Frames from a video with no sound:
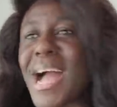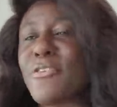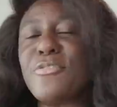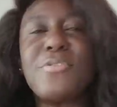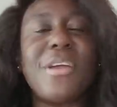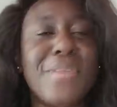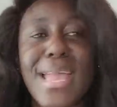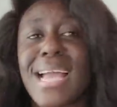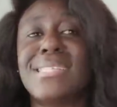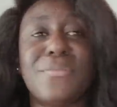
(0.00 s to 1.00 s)
I don't know if
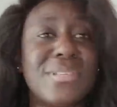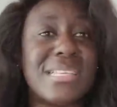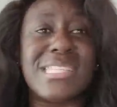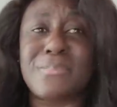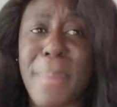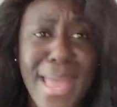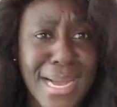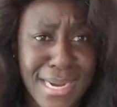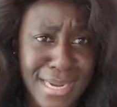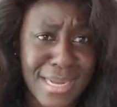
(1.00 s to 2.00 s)
Yaya is even a speck.